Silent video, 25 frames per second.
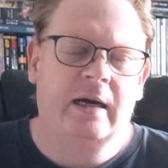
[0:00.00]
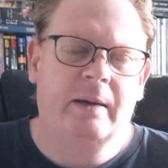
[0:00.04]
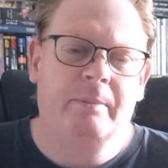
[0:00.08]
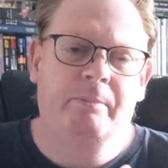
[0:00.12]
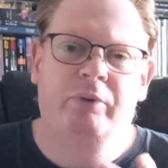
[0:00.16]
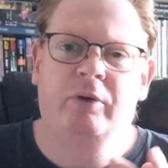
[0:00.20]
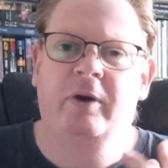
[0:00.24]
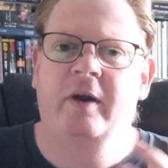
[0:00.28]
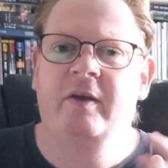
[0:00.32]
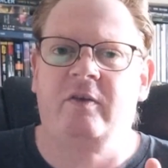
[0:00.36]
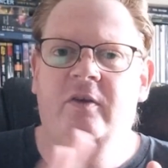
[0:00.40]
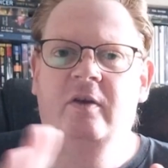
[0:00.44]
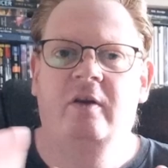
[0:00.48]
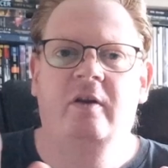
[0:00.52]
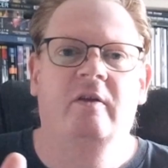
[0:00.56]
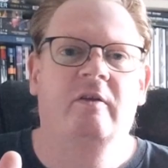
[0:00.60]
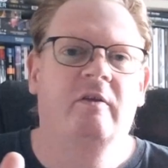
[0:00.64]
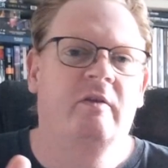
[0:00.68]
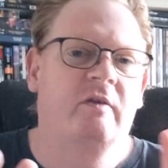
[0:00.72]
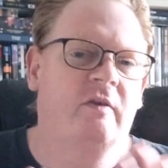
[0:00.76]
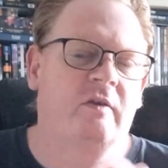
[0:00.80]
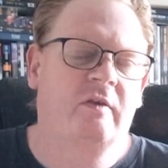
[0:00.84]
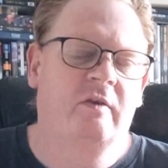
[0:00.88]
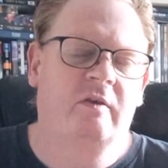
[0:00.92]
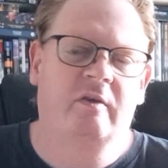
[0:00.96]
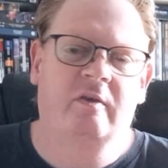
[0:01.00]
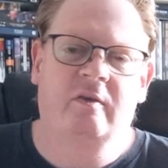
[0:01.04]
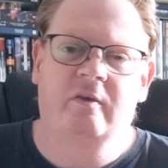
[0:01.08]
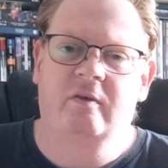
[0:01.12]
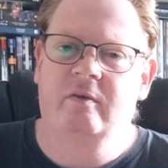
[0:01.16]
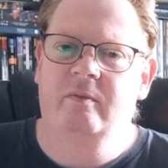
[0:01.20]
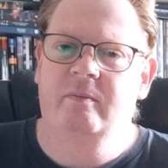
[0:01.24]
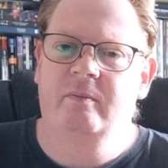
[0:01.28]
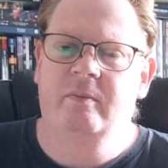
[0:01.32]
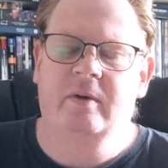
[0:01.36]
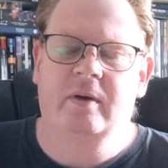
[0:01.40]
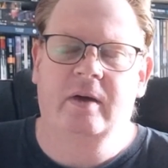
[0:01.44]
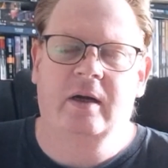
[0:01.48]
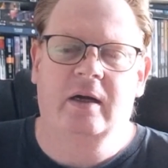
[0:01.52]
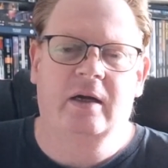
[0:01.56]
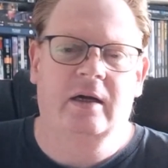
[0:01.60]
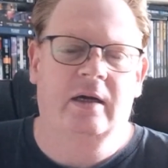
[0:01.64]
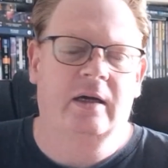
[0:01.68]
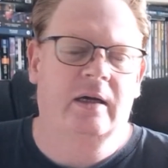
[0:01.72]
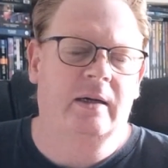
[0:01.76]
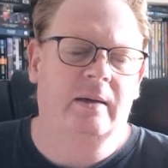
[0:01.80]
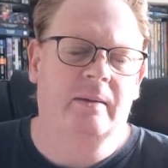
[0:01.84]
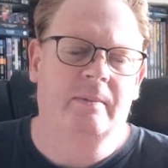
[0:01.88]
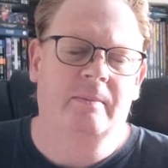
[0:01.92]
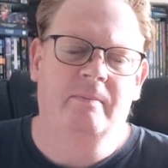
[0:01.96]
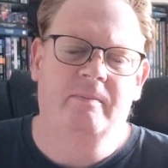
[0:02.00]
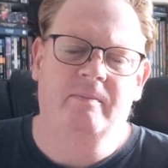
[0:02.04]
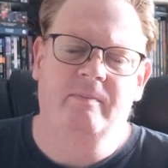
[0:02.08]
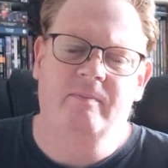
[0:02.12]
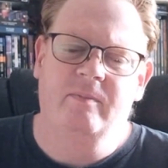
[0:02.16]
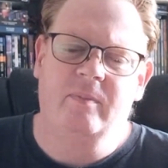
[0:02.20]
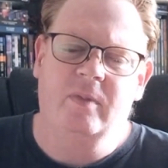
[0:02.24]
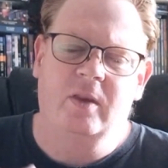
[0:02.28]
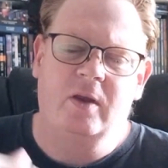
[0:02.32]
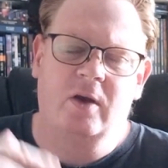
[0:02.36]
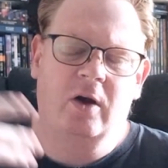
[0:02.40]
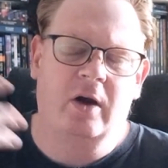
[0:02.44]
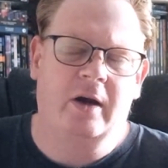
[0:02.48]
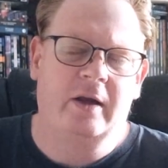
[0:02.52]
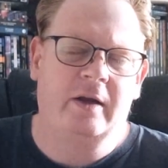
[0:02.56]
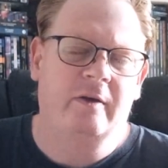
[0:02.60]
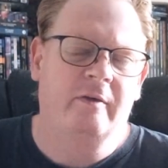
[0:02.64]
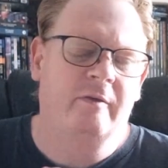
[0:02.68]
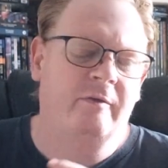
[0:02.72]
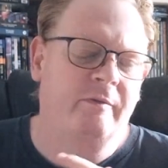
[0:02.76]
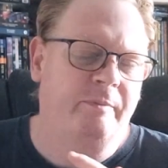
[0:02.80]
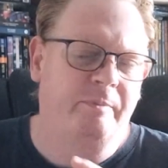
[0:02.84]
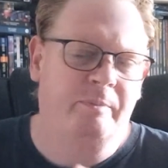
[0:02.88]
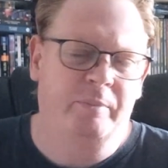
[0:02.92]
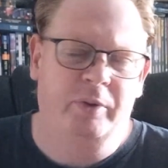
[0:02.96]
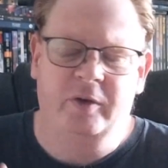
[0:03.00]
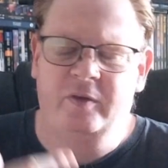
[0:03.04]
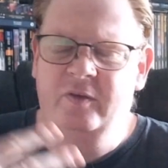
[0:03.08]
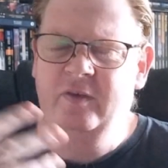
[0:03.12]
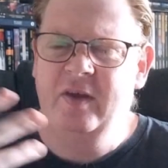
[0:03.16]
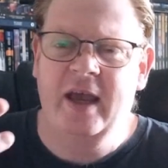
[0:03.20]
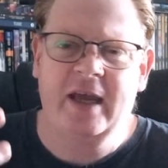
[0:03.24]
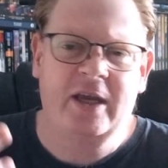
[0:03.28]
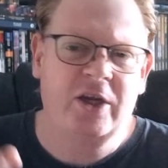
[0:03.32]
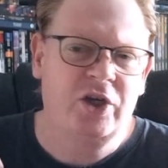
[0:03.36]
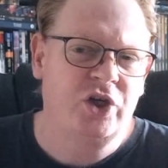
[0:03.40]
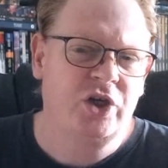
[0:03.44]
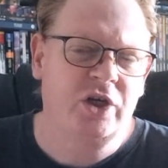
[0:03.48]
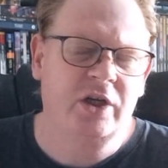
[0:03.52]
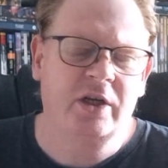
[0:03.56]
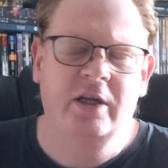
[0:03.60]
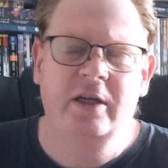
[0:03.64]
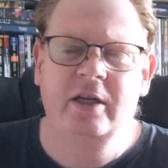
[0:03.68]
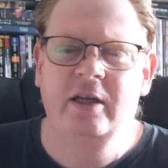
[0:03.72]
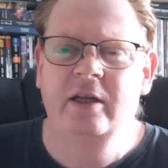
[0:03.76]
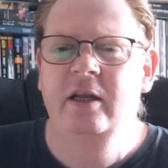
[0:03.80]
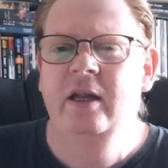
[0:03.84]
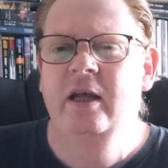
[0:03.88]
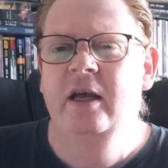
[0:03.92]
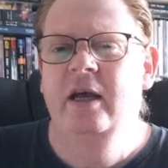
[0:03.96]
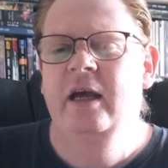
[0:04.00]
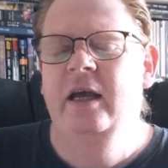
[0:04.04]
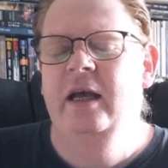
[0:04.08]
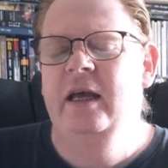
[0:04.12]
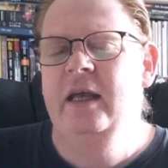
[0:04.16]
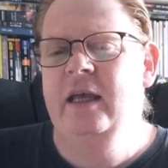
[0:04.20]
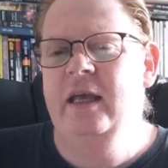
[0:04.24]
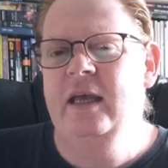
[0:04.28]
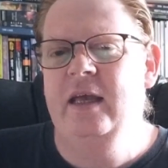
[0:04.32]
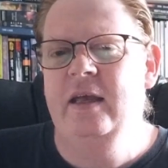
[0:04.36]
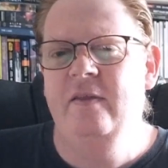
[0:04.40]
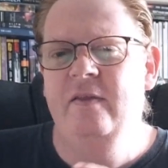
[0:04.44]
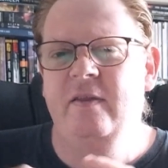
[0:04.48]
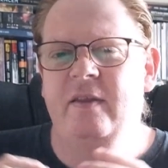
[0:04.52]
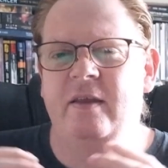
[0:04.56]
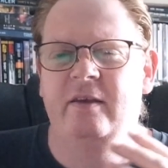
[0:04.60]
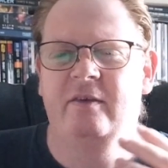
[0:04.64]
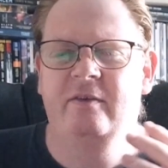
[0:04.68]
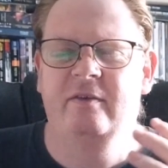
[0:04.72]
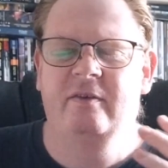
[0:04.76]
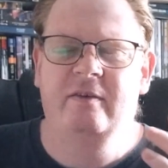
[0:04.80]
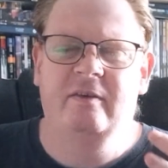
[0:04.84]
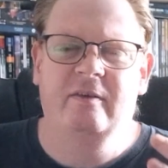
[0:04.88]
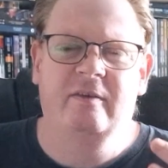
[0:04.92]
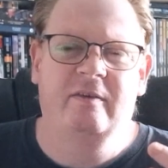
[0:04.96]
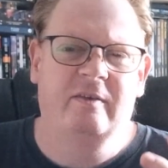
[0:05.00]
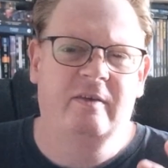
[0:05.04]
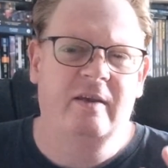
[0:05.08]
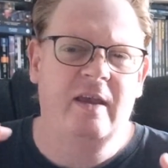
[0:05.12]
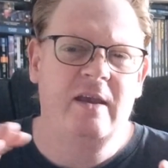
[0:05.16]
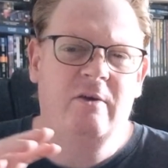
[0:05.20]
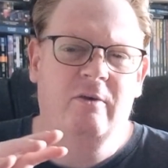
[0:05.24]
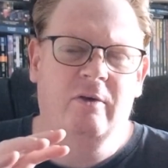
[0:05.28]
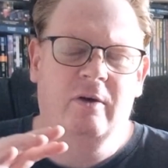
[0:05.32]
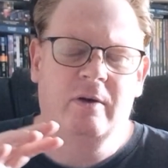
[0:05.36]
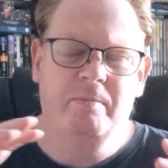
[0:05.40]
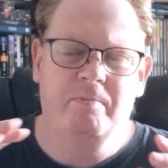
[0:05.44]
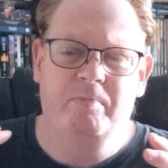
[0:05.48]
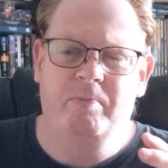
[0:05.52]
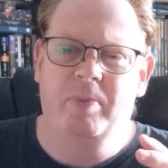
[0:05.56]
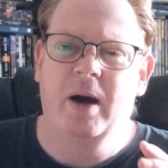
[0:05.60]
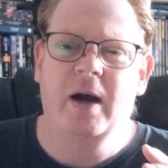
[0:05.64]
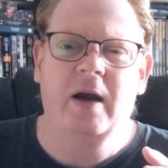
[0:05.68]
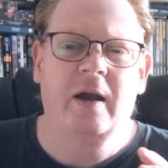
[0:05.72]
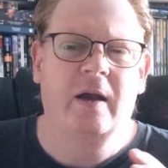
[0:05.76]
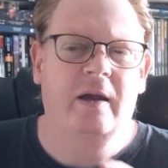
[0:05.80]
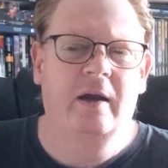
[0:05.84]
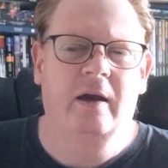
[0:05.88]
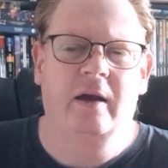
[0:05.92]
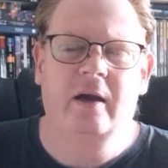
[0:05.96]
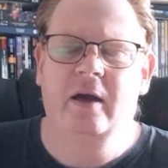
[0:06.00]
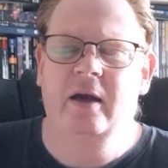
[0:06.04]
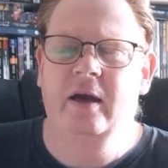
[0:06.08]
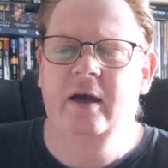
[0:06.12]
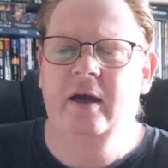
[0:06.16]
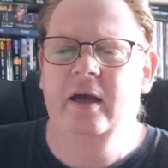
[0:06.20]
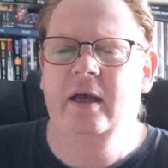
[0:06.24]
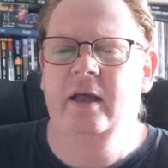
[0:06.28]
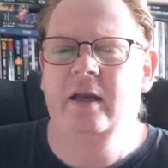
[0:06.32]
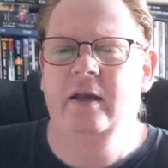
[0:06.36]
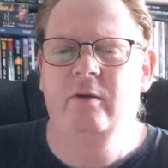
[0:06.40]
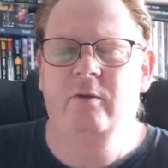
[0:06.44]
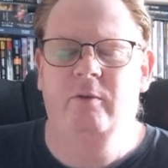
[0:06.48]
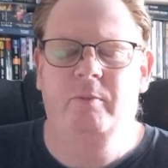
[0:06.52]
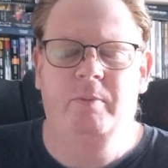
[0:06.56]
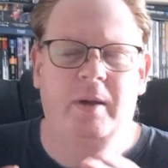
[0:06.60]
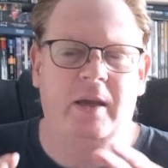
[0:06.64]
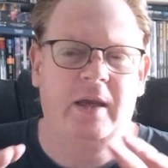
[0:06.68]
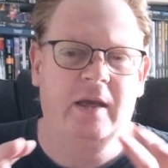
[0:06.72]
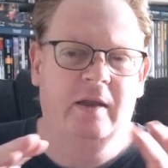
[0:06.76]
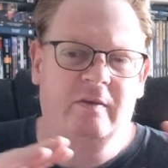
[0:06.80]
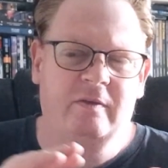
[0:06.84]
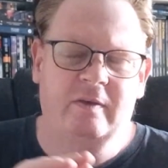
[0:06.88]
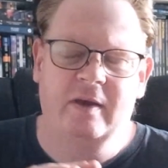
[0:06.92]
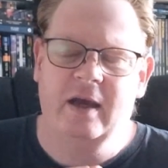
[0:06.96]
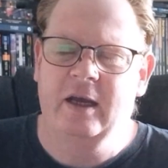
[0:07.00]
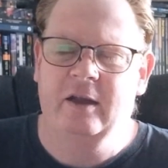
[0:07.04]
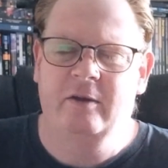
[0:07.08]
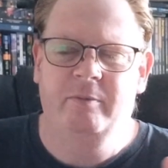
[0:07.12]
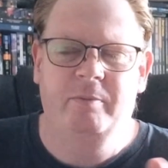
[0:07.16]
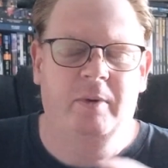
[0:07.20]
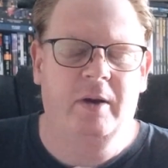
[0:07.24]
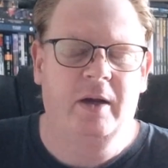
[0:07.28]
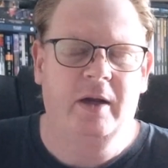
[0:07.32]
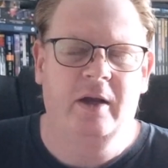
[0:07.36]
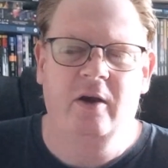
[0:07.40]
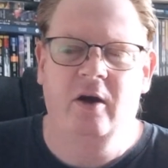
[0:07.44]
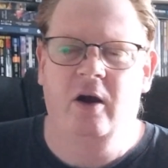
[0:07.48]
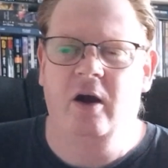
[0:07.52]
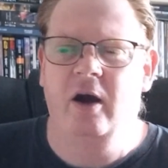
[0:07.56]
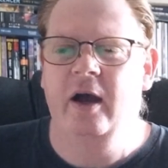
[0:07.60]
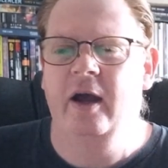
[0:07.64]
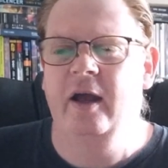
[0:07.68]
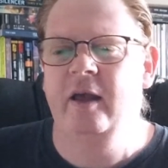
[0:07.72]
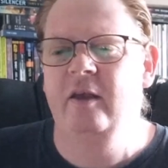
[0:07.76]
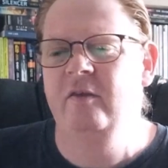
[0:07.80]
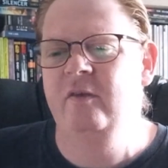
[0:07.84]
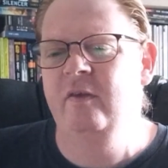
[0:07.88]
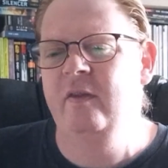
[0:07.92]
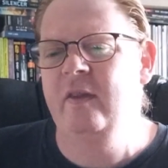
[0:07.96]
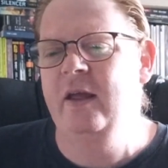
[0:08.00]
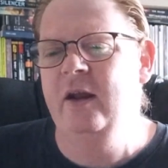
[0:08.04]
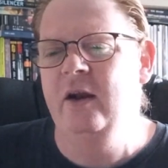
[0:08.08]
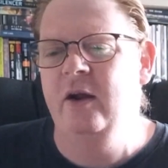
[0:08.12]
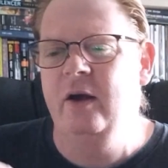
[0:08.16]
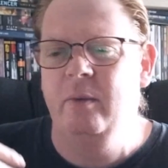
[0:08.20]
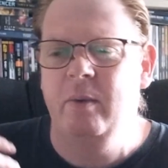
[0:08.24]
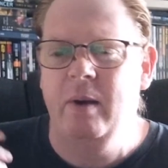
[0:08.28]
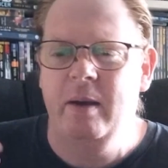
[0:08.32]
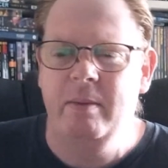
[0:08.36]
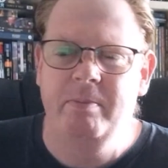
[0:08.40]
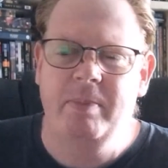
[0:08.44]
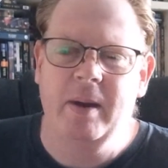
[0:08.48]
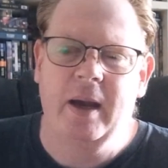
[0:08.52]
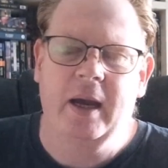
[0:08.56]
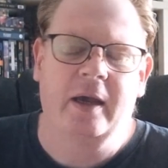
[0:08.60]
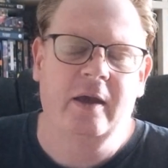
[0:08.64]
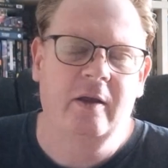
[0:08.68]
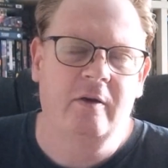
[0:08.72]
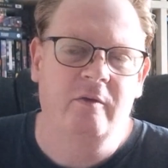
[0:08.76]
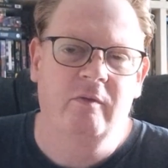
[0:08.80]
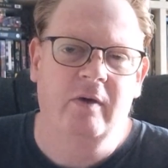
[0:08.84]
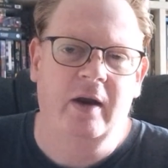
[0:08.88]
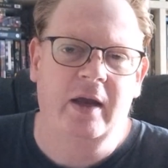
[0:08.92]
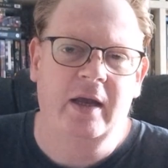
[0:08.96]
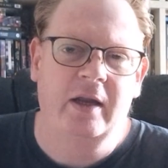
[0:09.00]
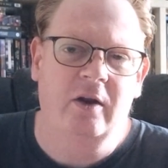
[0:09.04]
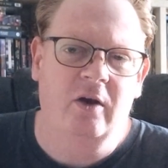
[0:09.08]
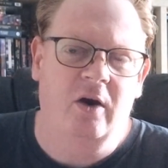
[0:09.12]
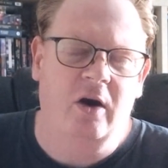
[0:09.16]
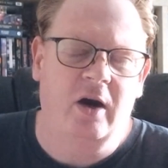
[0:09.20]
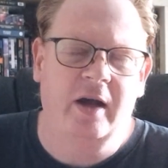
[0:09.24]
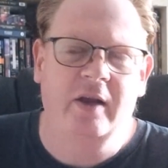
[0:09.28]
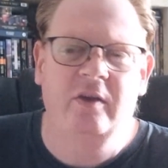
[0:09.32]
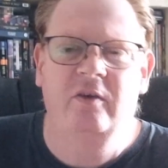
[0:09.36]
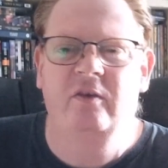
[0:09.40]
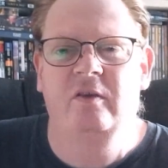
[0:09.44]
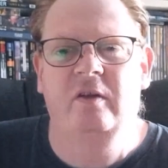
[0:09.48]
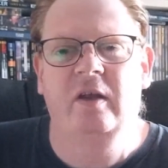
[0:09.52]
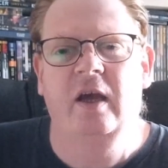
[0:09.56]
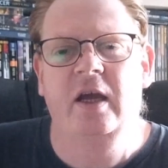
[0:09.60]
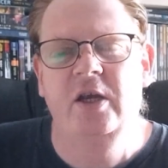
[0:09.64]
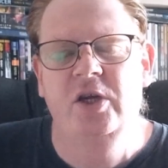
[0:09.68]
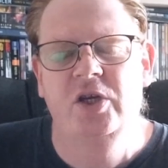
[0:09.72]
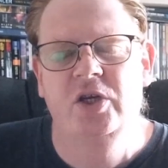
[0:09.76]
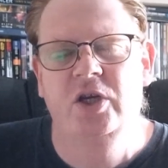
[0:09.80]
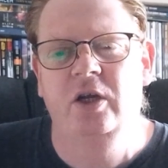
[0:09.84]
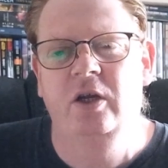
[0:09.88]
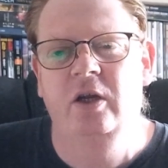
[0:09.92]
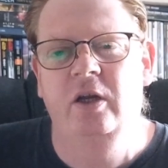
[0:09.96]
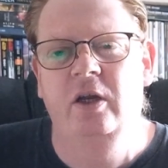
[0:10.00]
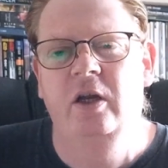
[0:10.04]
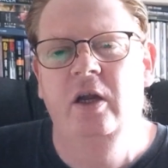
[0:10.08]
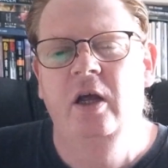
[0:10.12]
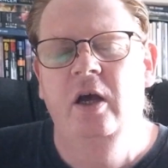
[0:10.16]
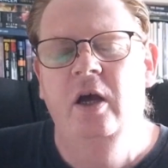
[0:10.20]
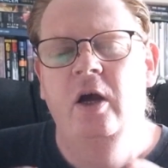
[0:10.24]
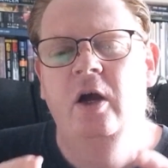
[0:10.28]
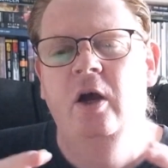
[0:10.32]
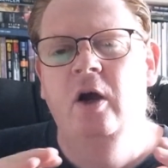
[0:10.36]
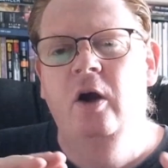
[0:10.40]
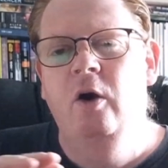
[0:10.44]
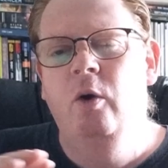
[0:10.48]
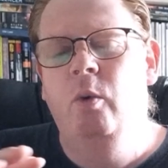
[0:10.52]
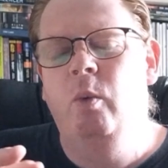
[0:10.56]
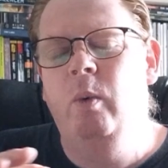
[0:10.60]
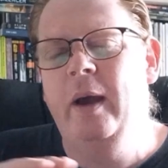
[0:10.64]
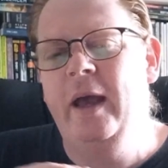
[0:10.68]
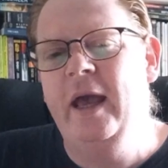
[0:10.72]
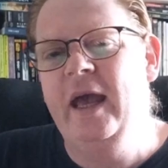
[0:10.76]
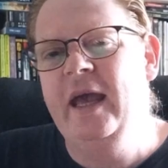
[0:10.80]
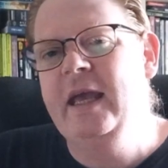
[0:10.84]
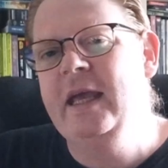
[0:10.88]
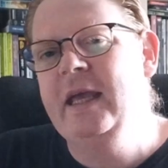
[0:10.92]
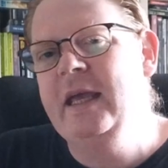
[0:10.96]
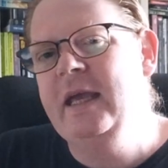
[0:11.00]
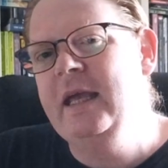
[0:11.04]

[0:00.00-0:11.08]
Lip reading: president's kind of protection in this secret bunker, and he was being attacked by guys. And then I went back and read Ice Station, where